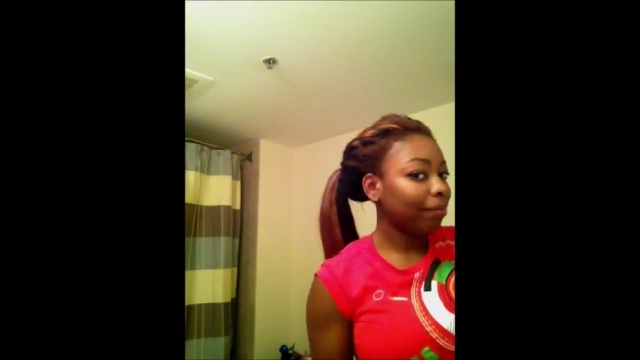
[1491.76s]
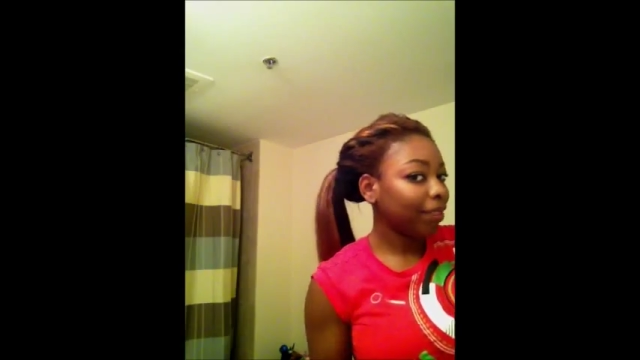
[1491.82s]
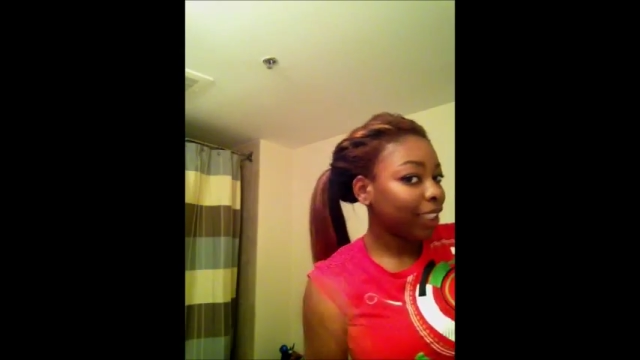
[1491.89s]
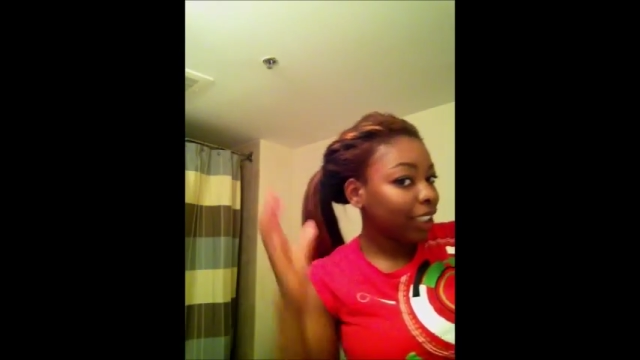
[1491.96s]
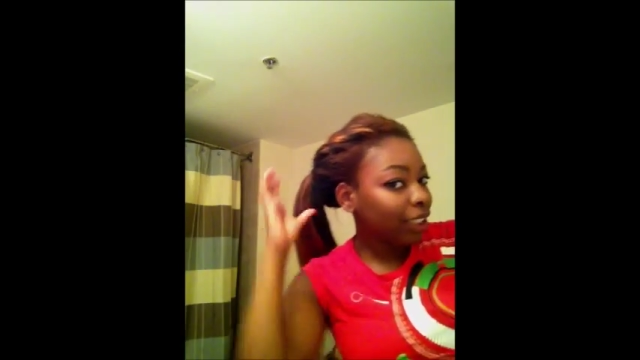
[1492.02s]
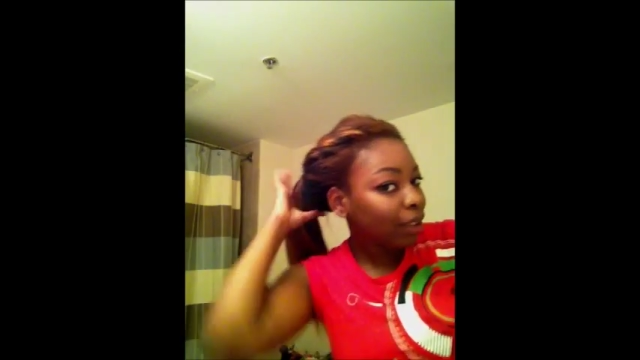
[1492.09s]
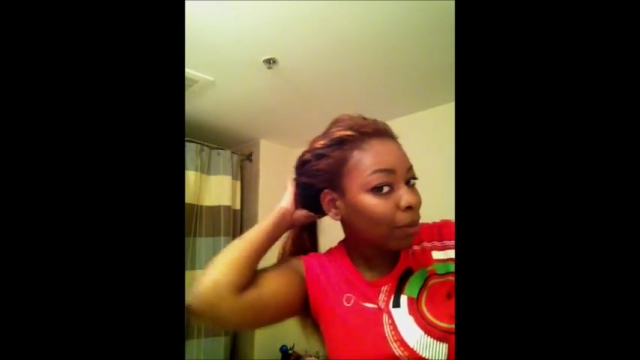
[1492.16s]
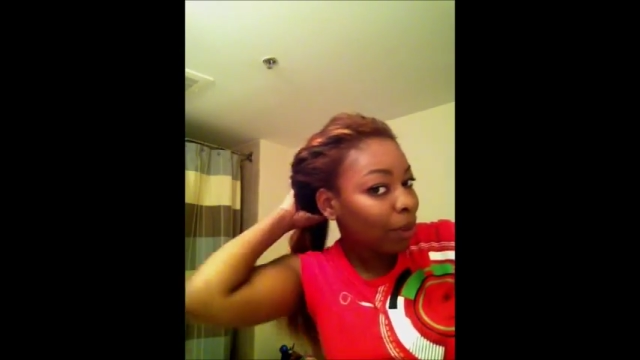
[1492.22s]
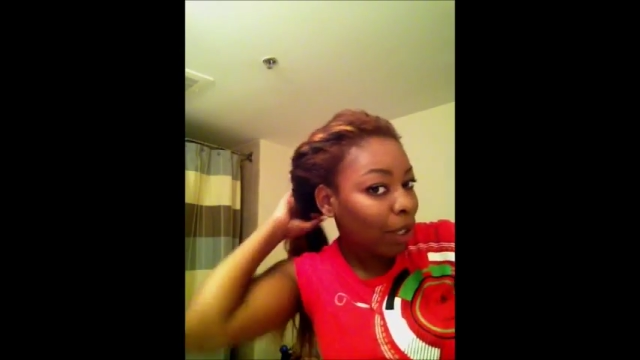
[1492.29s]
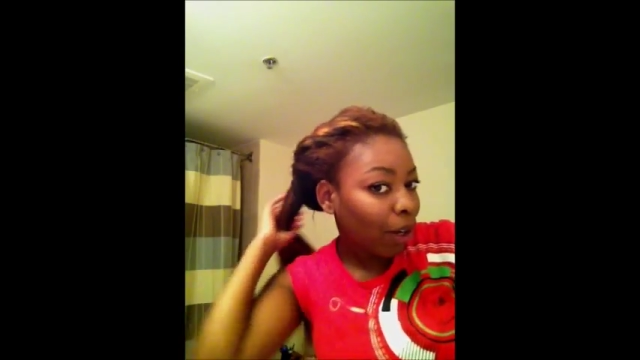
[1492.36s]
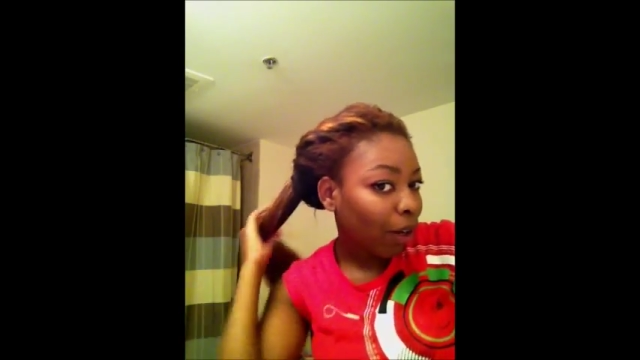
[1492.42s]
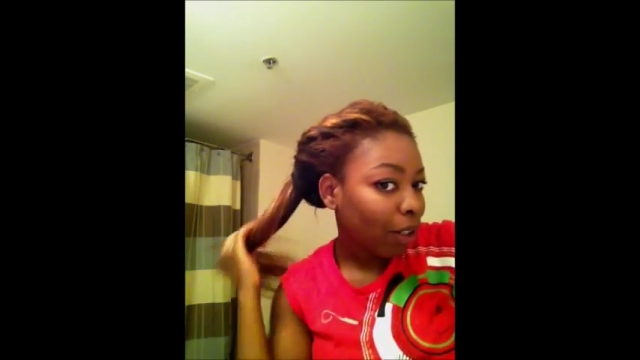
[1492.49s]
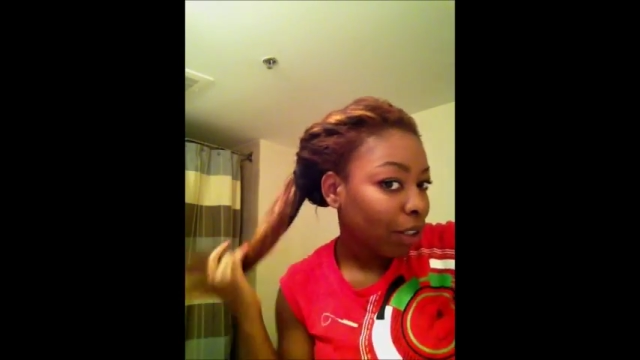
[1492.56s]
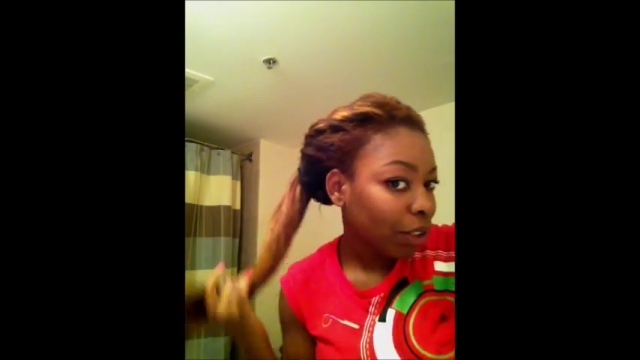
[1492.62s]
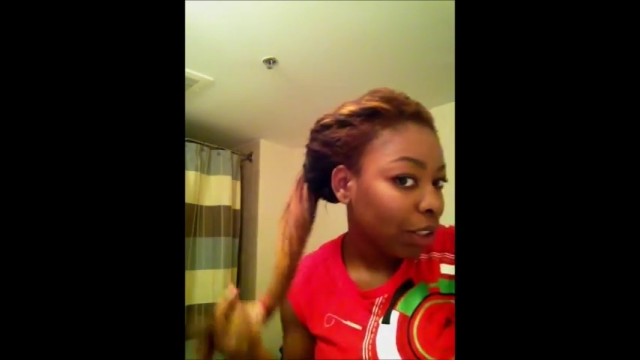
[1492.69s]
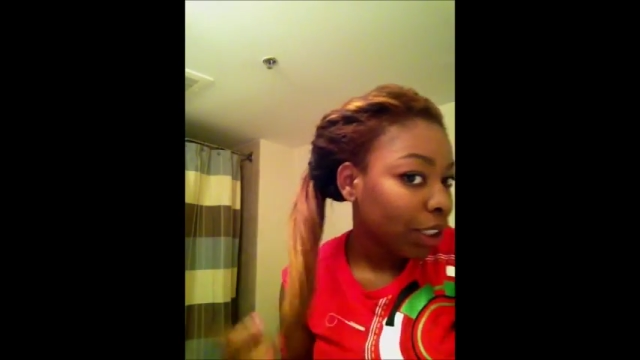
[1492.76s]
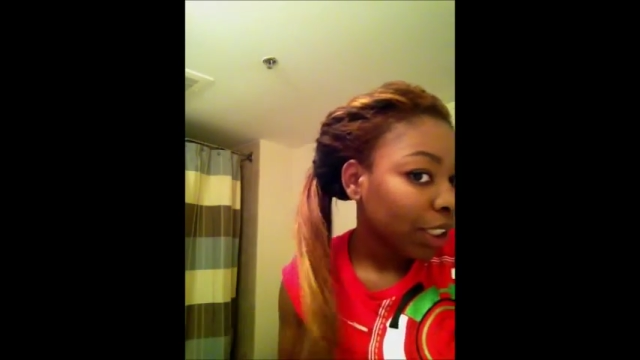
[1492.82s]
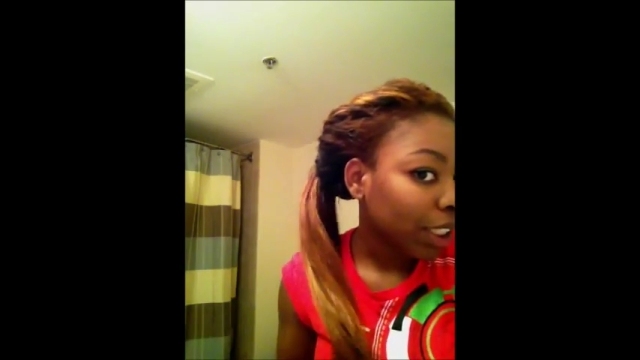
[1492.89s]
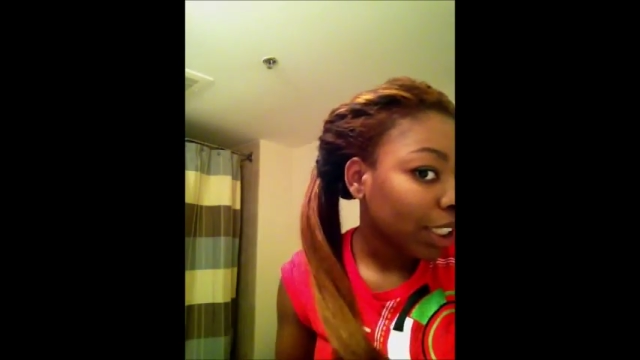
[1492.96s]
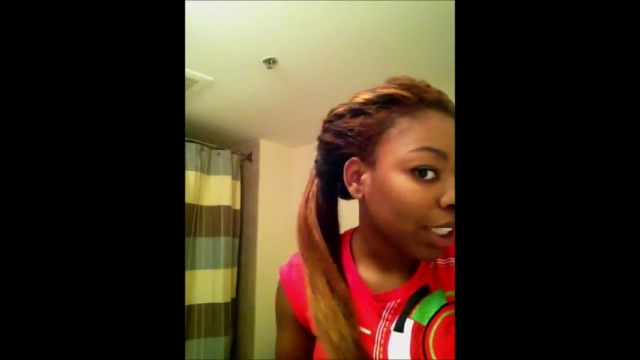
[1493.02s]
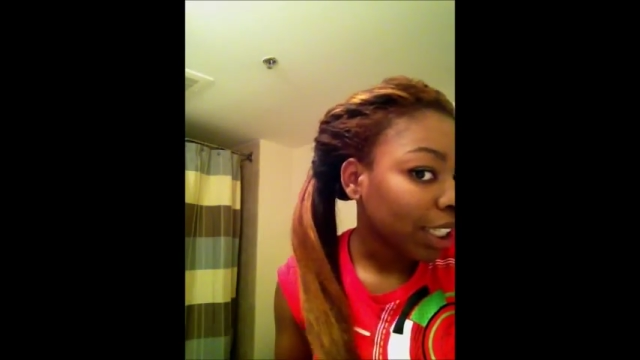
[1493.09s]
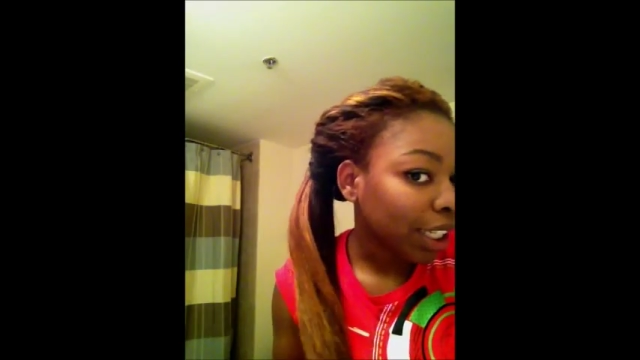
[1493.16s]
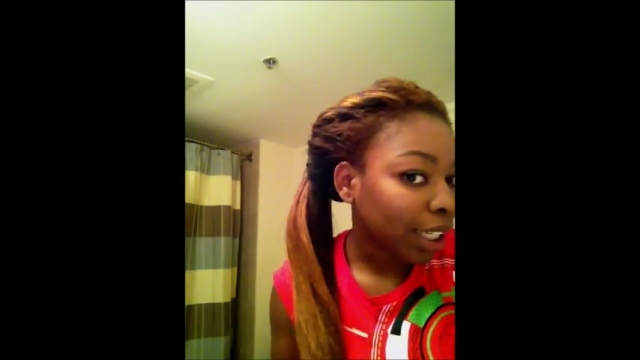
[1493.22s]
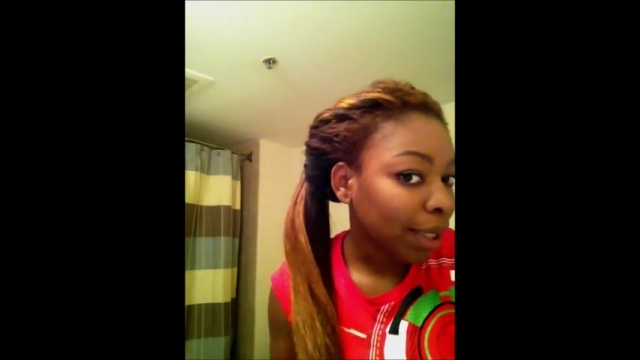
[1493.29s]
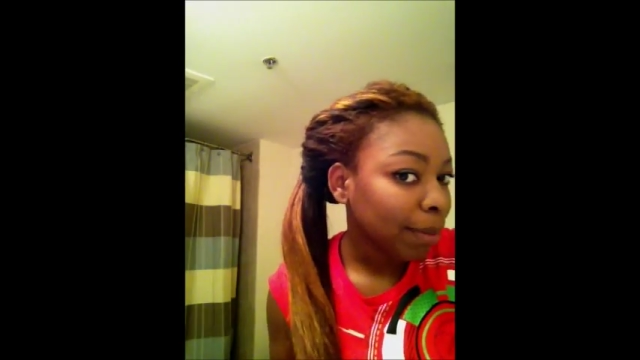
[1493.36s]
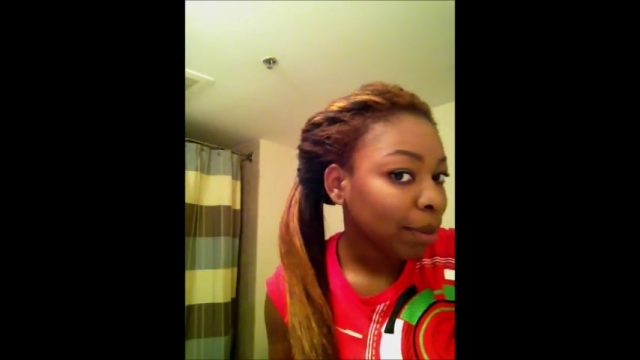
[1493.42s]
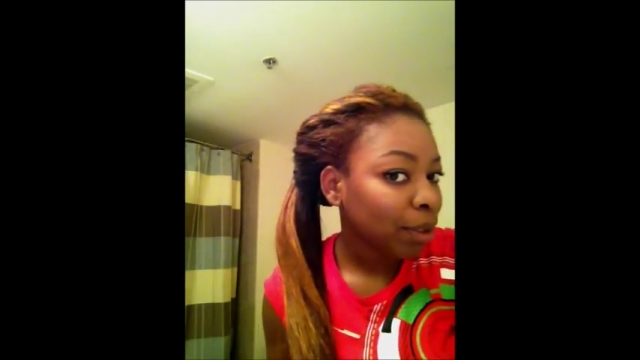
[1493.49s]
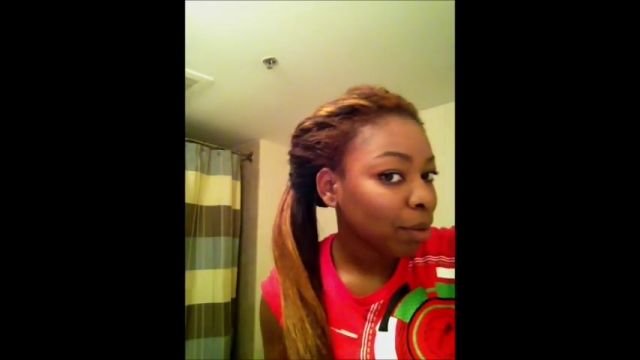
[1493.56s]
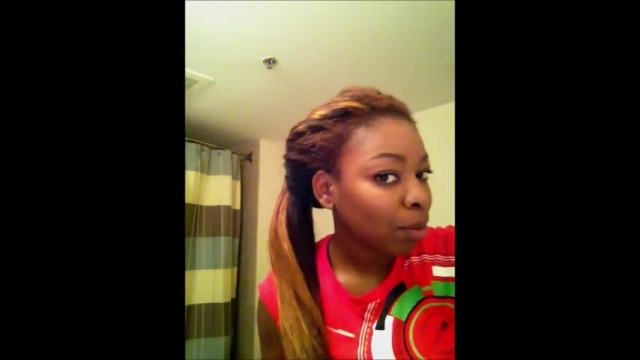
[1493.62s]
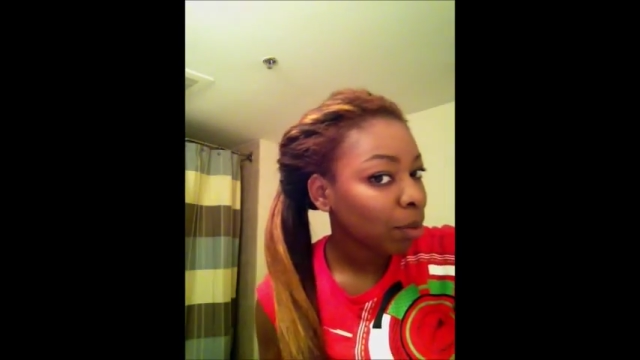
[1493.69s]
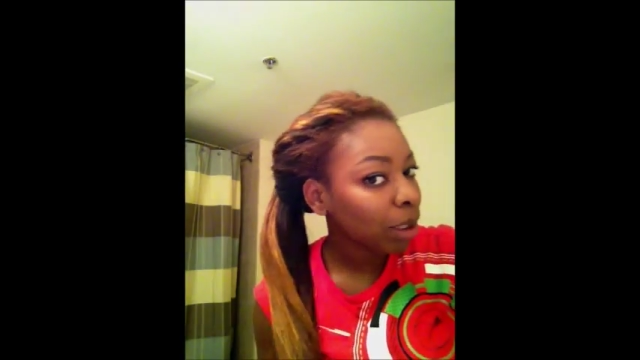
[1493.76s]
This is what all your celebs